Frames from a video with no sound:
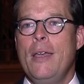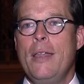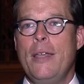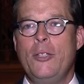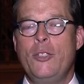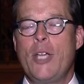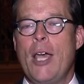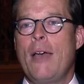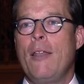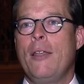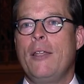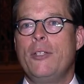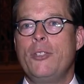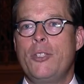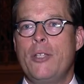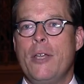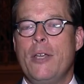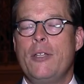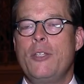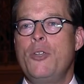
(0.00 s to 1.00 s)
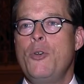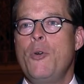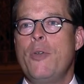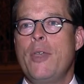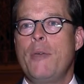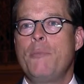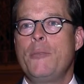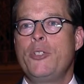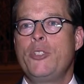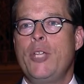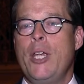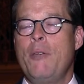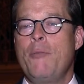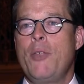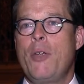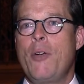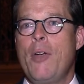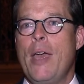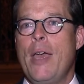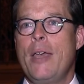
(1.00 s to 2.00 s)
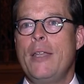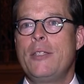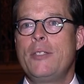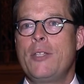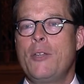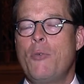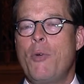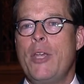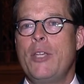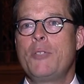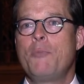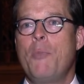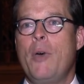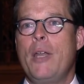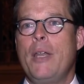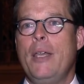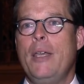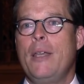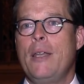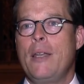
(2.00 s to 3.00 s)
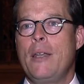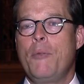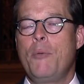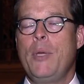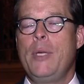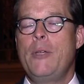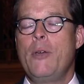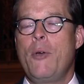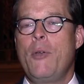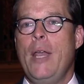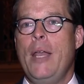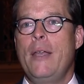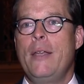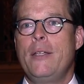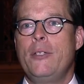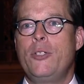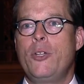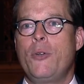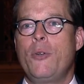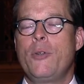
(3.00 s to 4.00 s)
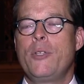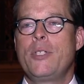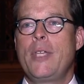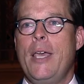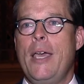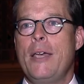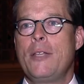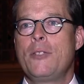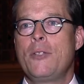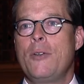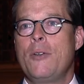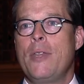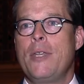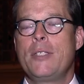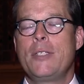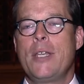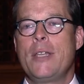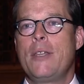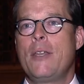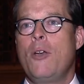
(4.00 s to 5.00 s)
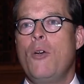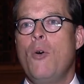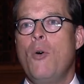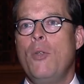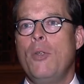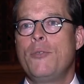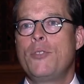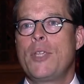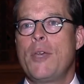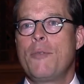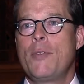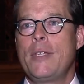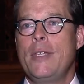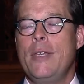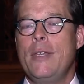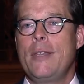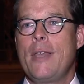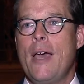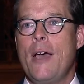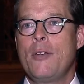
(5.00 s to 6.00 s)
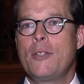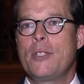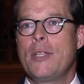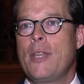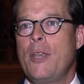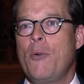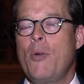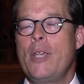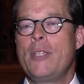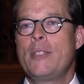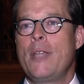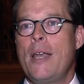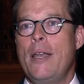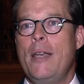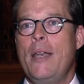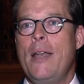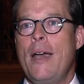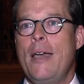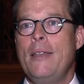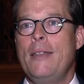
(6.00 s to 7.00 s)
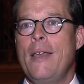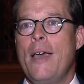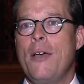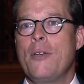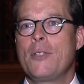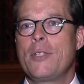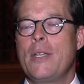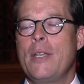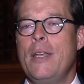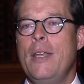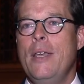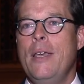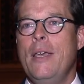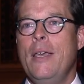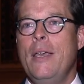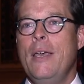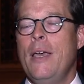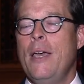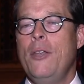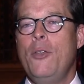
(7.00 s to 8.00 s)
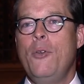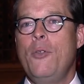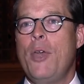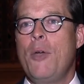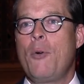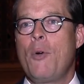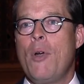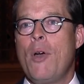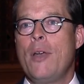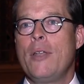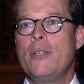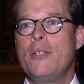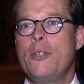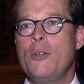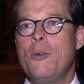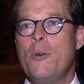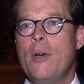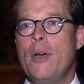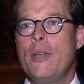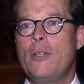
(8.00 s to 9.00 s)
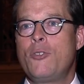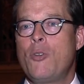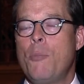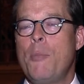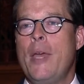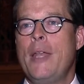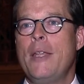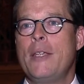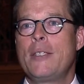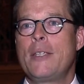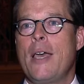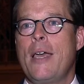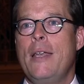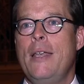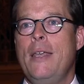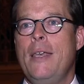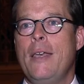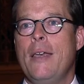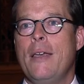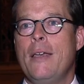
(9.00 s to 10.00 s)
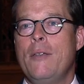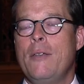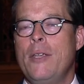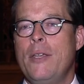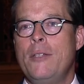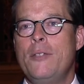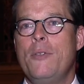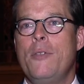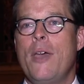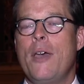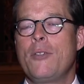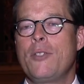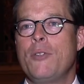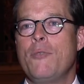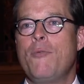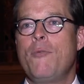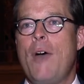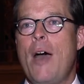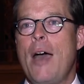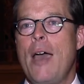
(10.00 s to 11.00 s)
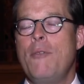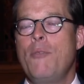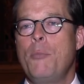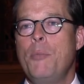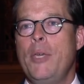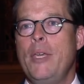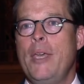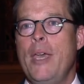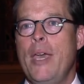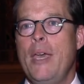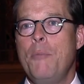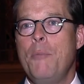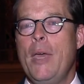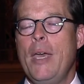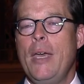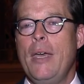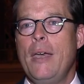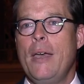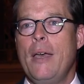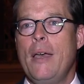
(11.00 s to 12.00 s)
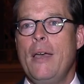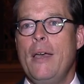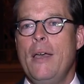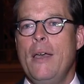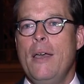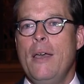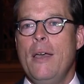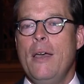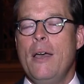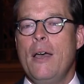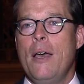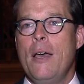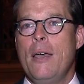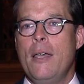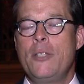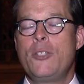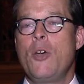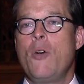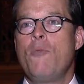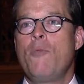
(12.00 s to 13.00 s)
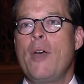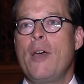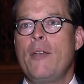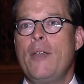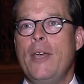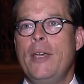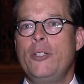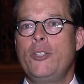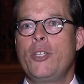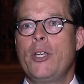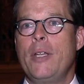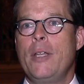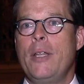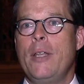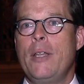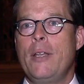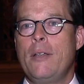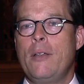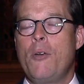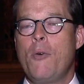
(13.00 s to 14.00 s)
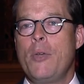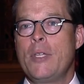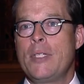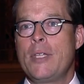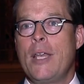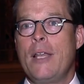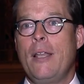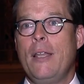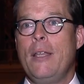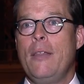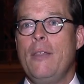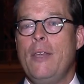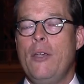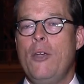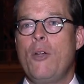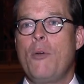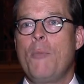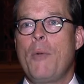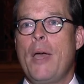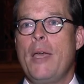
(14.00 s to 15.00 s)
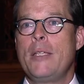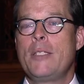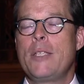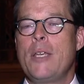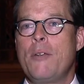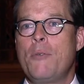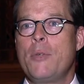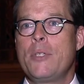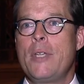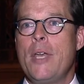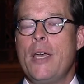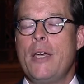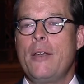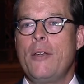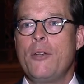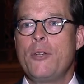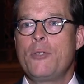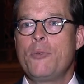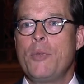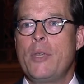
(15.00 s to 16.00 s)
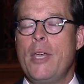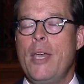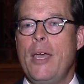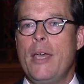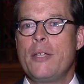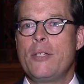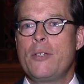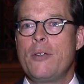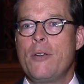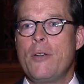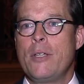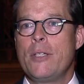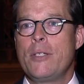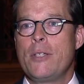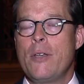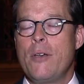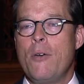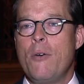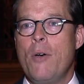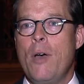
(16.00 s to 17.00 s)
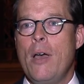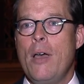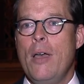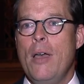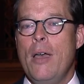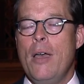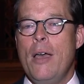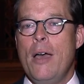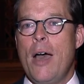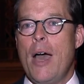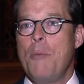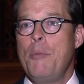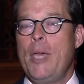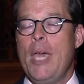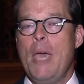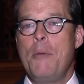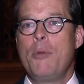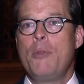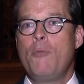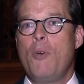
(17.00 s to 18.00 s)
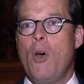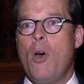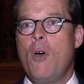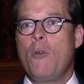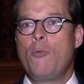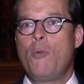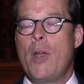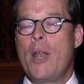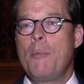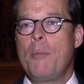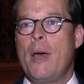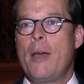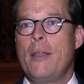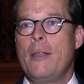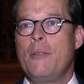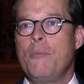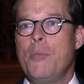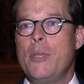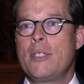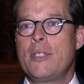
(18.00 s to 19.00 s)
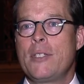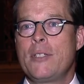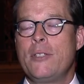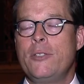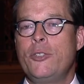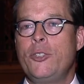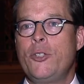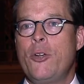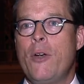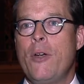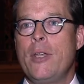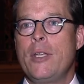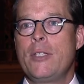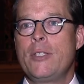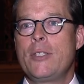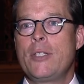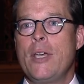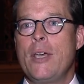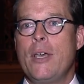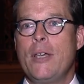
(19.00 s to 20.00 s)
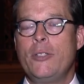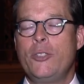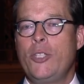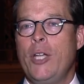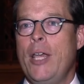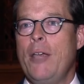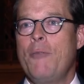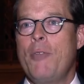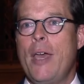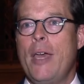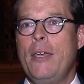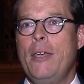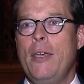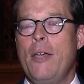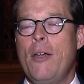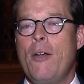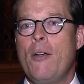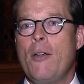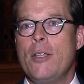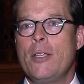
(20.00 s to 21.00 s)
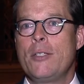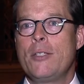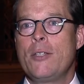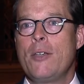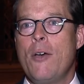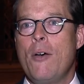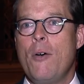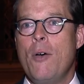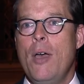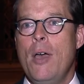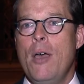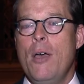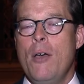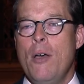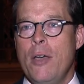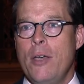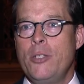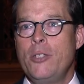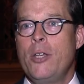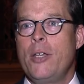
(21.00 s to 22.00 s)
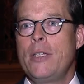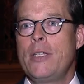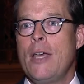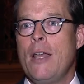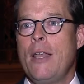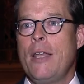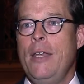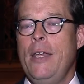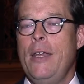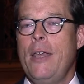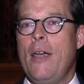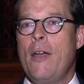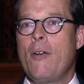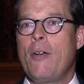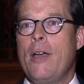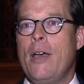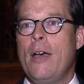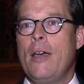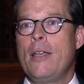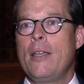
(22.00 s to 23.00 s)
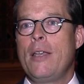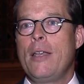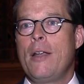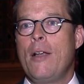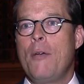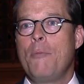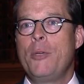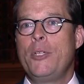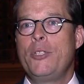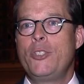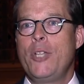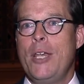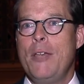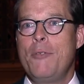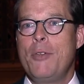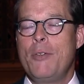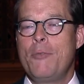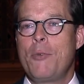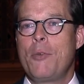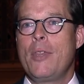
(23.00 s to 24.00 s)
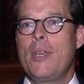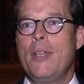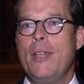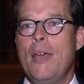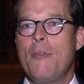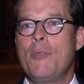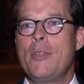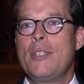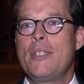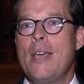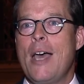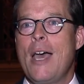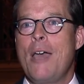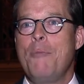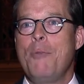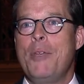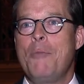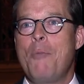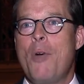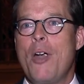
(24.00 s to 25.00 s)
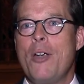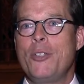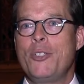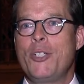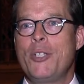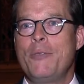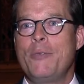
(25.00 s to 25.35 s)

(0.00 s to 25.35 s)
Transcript: They challenged two of them to shave their heads and raise money, and we donated to children's cancer. They set the goal of $17,000. They raised $99,000 and knew they were on to a tremendous idea. In 2005, it became its own foundation. Coincidentally, the year my son was diagnosed with cancer, and so I became involved, read about it in Business Insurance, shaved that year, and so as you can tell, I need a haircut, and I'll be shaving for the 11th time in March